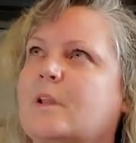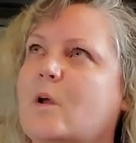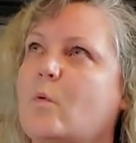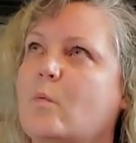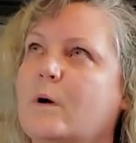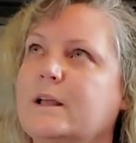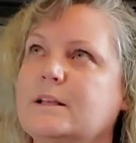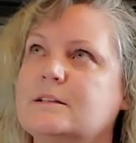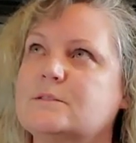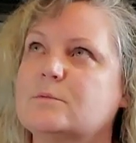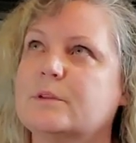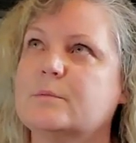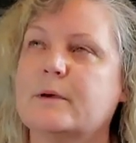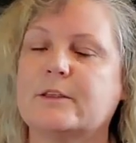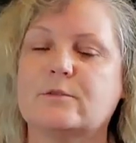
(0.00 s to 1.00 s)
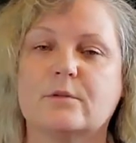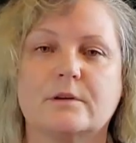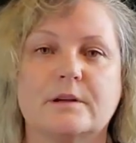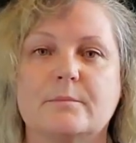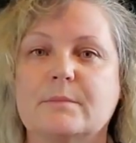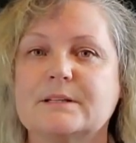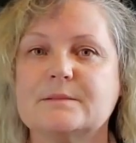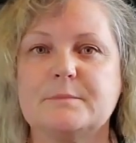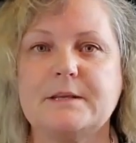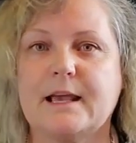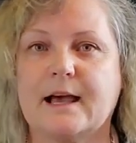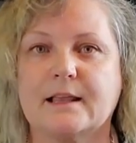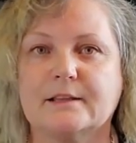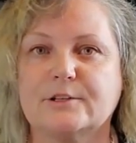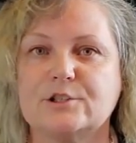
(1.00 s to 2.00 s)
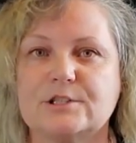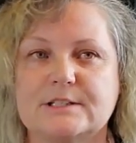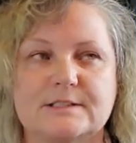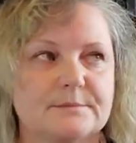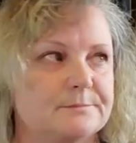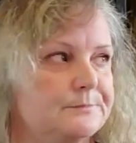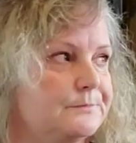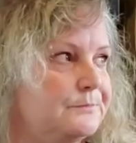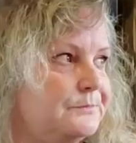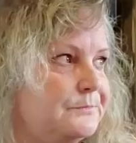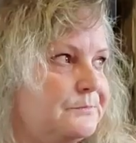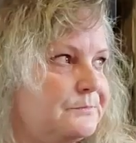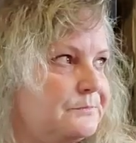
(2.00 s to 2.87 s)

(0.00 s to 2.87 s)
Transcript: what is with my throat? It must be allergies because